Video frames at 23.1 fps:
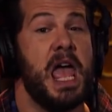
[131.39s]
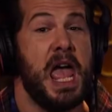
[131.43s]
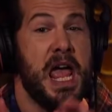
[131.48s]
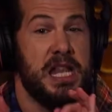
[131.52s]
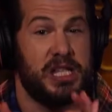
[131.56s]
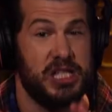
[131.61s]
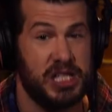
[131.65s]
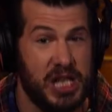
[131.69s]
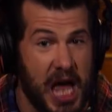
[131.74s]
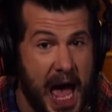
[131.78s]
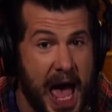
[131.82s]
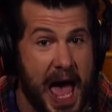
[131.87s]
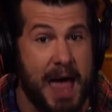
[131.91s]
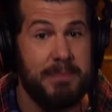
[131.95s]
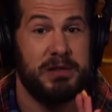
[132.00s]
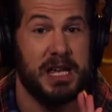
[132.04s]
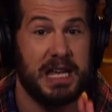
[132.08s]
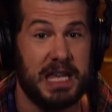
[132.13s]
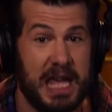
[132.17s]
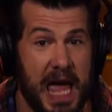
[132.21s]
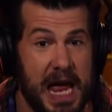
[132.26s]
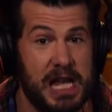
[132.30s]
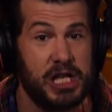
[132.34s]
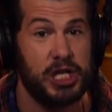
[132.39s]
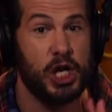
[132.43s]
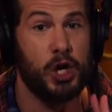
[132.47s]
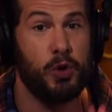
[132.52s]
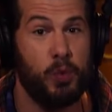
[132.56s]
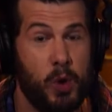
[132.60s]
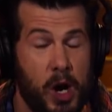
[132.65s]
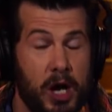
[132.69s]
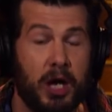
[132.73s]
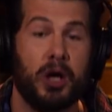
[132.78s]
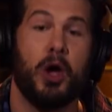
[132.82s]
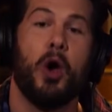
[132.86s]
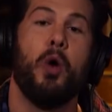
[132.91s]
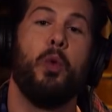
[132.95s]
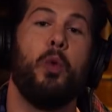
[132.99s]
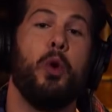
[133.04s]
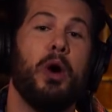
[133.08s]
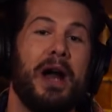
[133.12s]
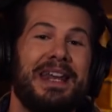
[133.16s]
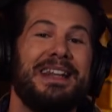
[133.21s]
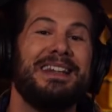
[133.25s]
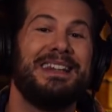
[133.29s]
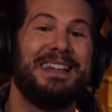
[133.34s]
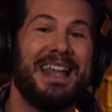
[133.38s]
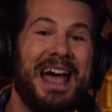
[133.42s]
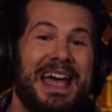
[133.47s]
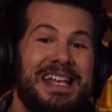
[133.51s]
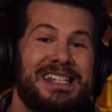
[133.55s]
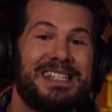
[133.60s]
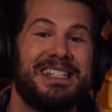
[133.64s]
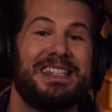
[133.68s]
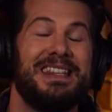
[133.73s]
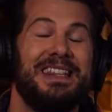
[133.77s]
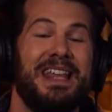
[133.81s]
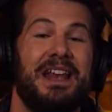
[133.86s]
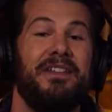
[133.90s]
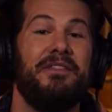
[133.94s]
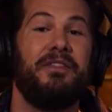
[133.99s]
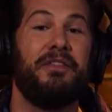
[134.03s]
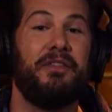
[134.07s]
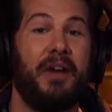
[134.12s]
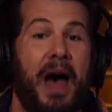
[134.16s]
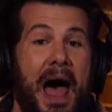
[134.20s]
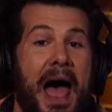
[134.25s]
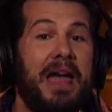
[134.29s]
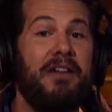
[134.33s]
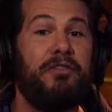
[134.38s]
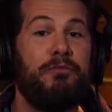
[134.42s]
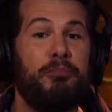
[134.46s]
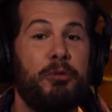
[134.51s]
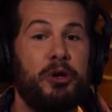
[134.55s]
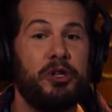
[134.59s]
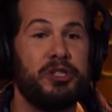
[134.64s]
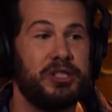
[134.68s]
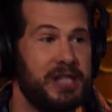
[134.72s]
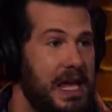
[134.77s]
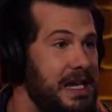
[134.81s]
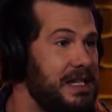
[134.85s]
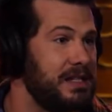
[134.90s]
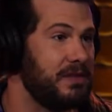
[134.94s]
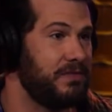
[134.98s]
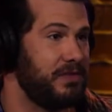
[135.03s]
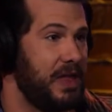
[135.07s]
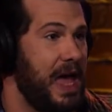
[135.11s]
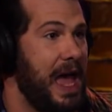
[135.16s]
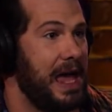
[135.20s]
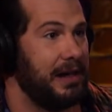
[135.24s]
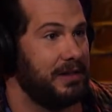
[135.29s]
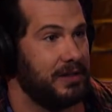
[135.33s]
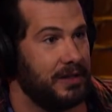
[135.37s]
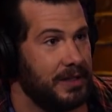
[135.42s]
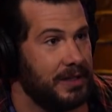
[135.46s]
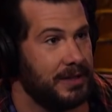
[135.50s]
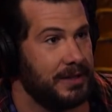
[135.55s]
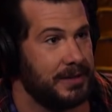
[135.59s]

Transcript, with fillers: It's time to get to work. We're at less than 5% percent of that.